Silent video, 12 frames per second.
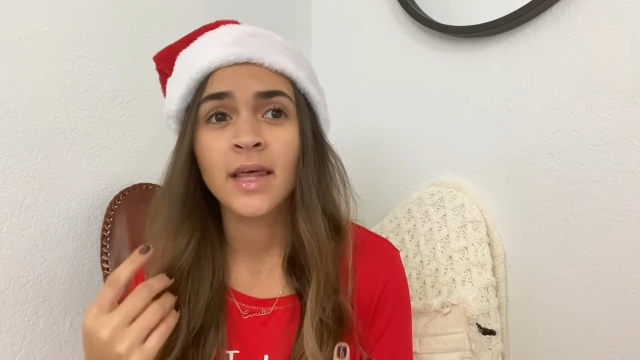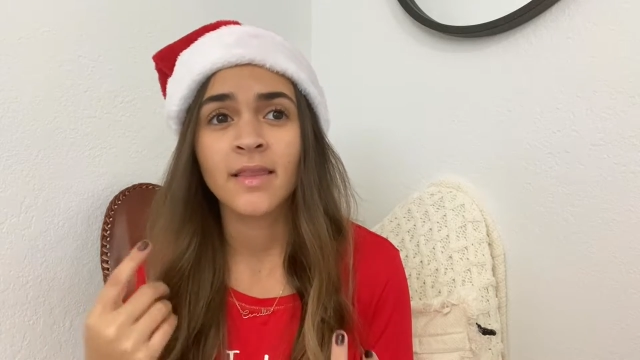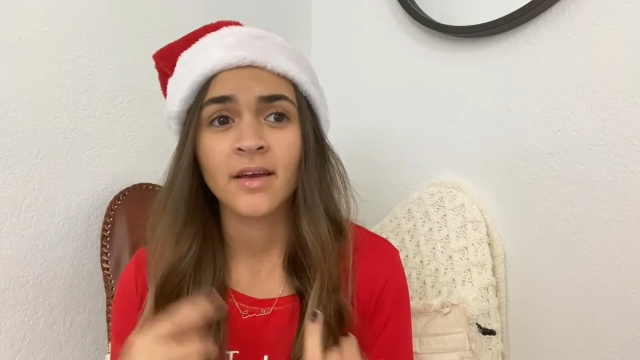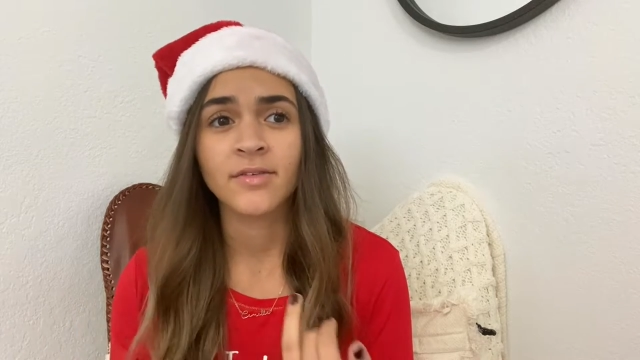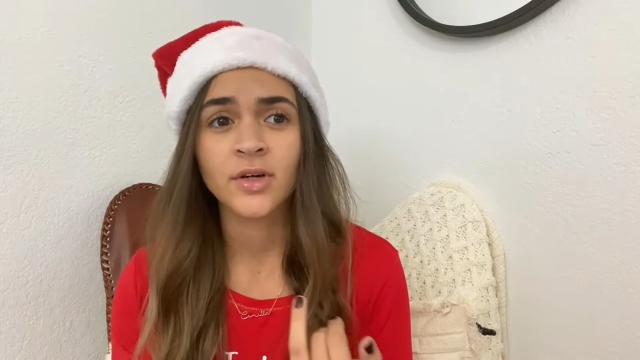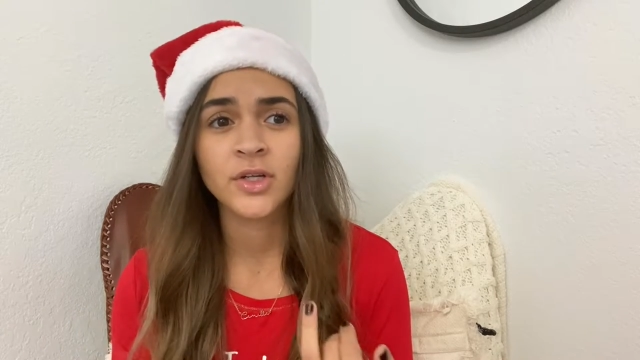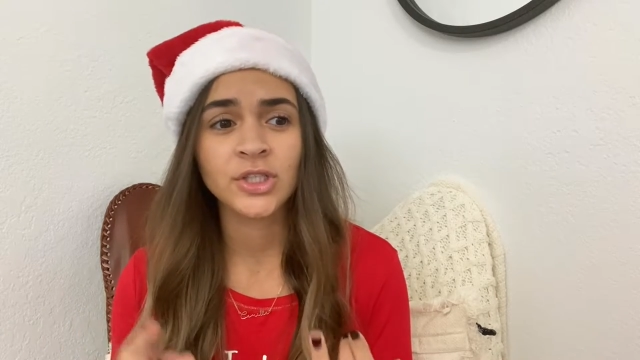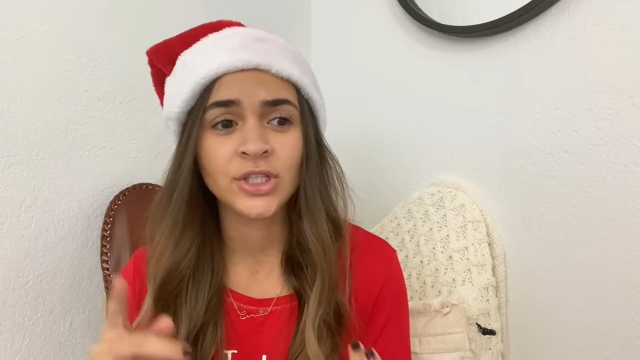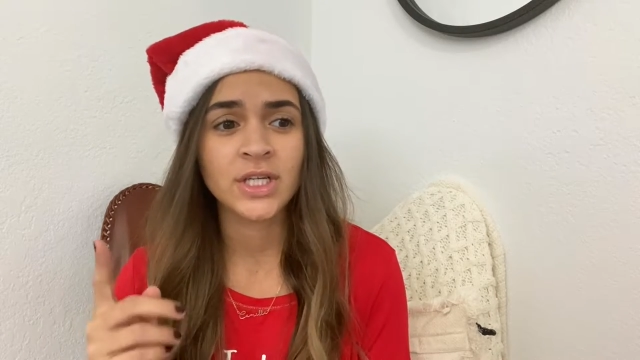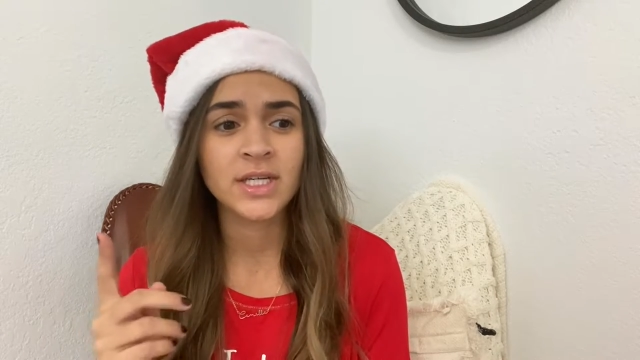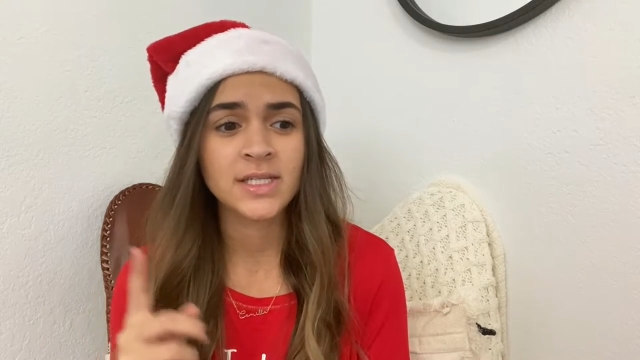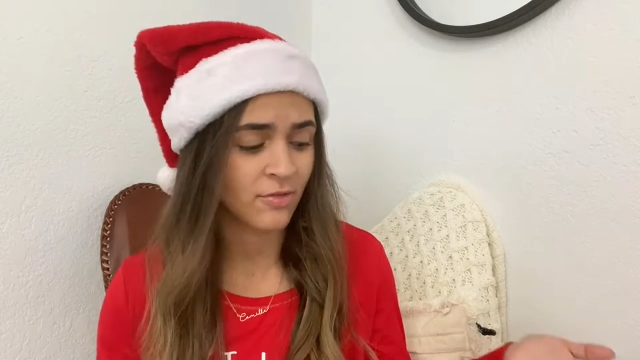They have
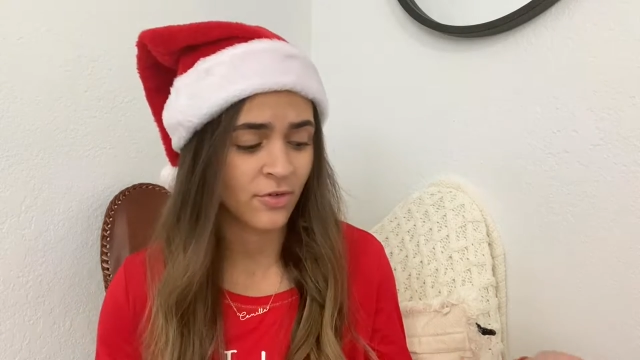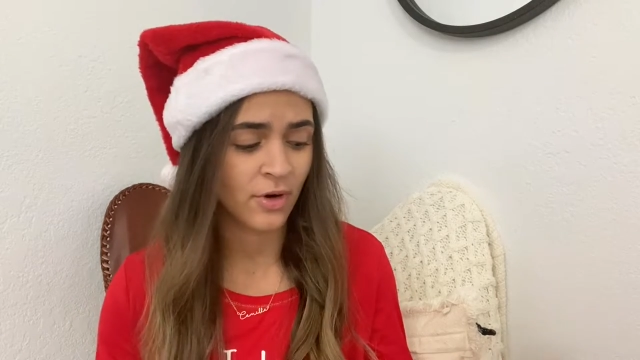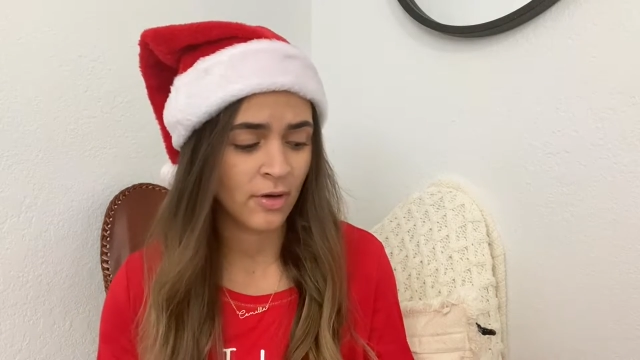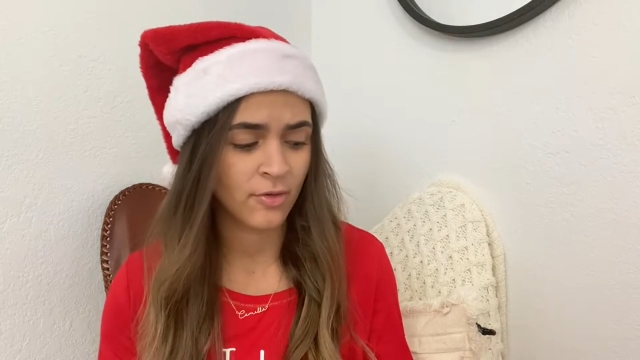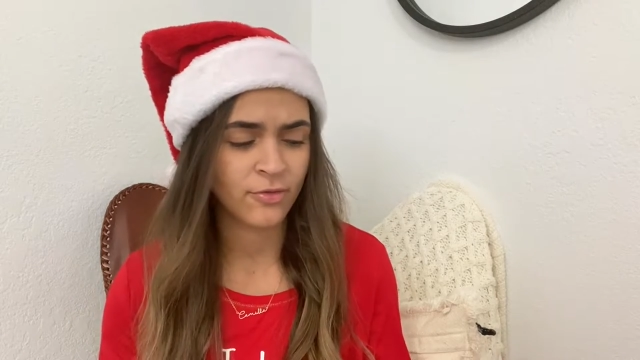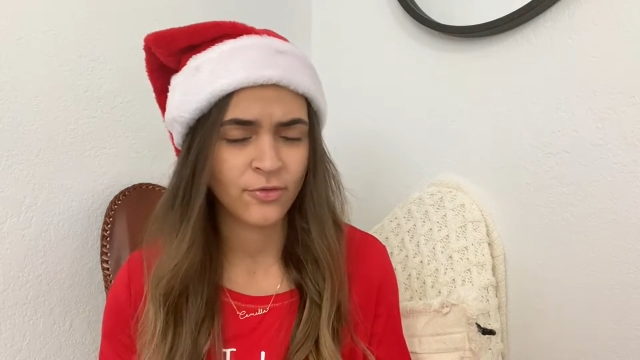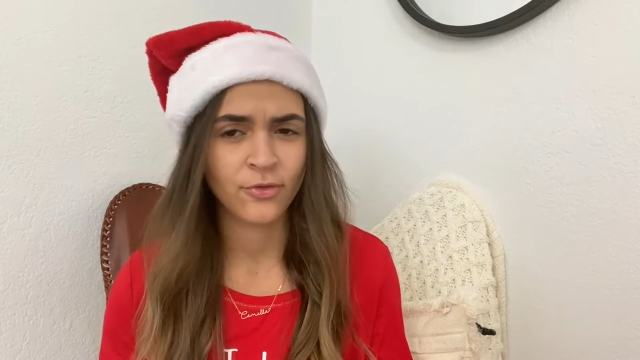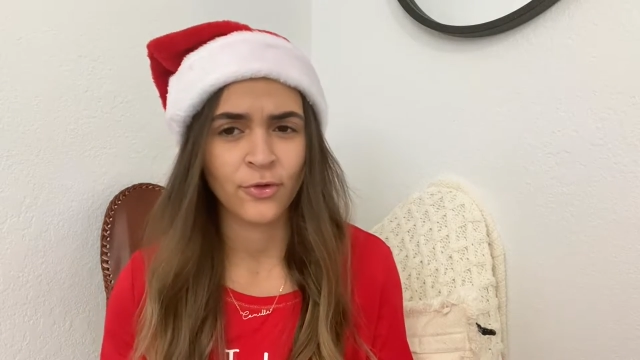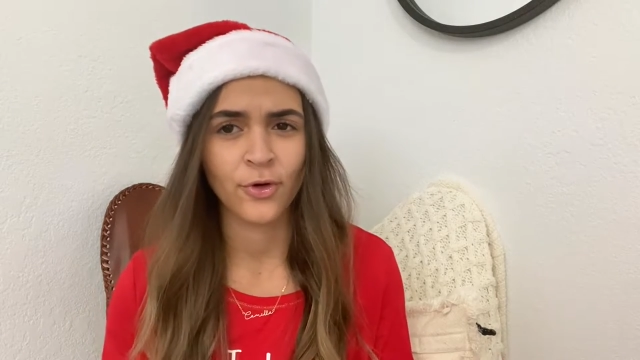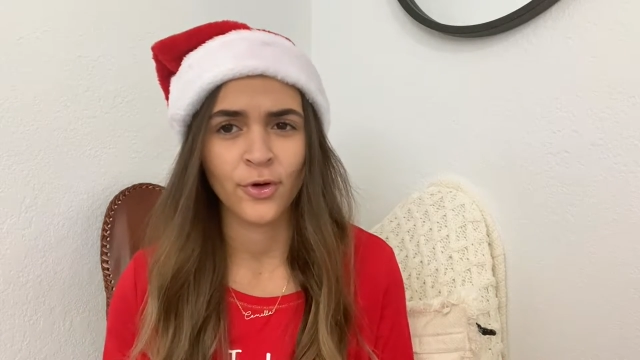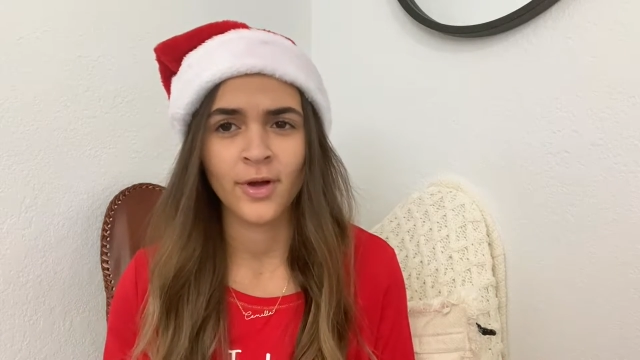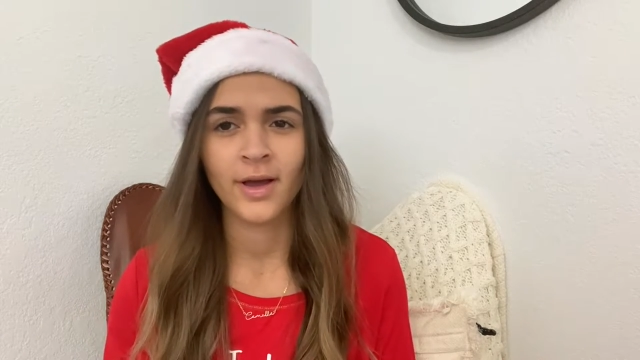Hershey's, Ferrero